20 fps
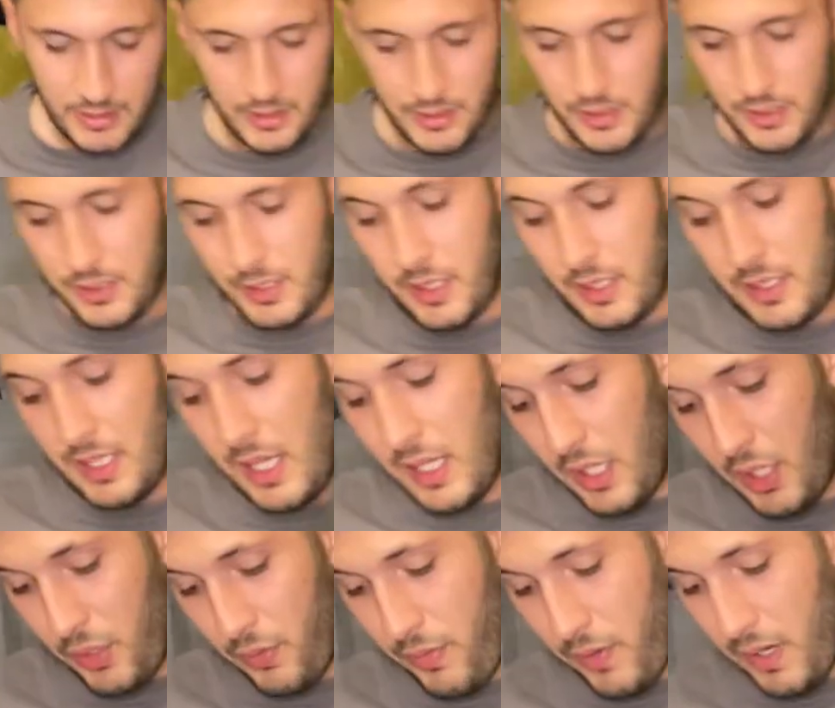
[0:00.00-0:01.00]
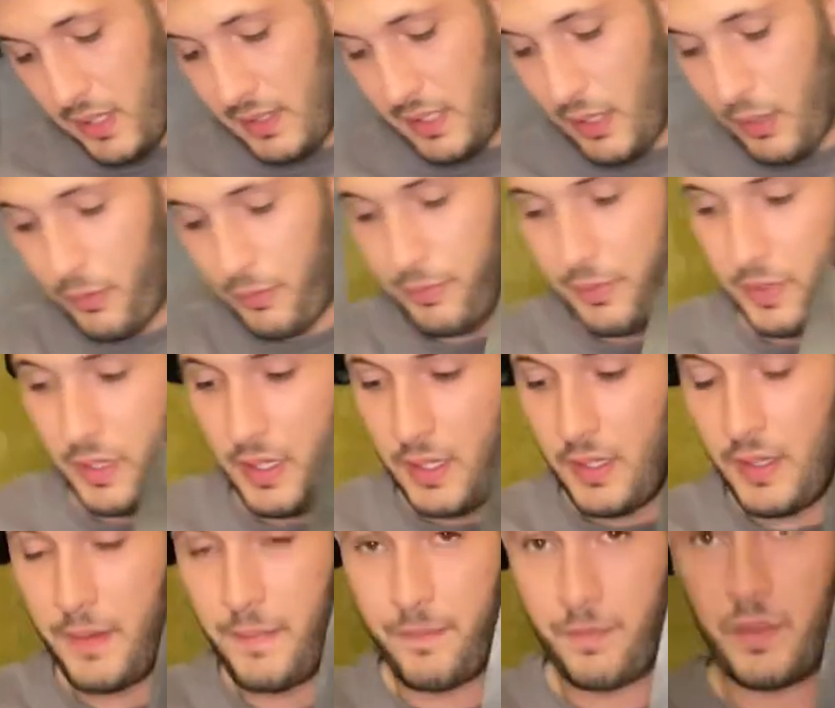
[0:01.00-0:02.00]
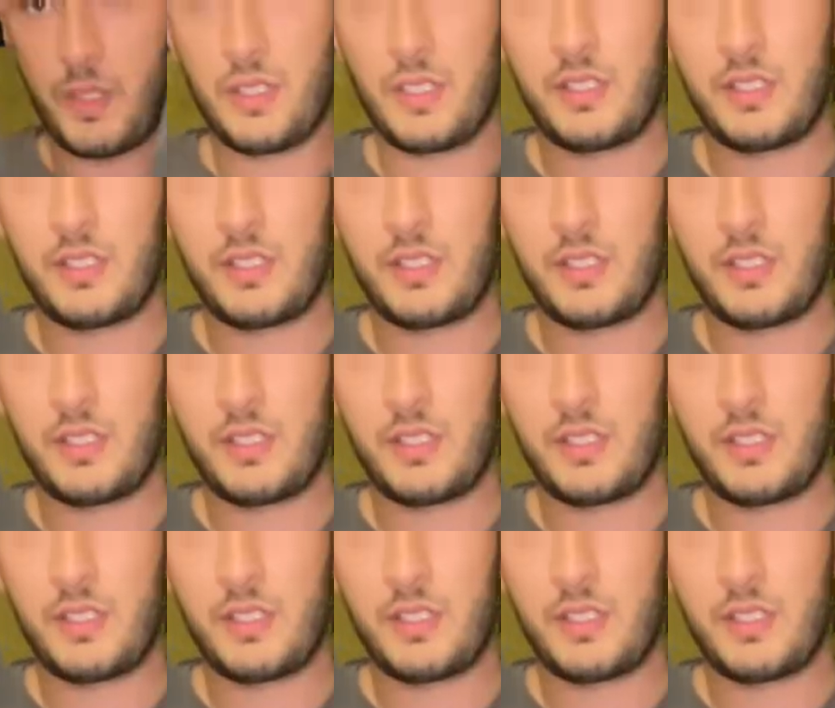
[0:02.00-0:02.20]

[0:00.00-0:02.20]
So the 10-inch Philadelphia, there's a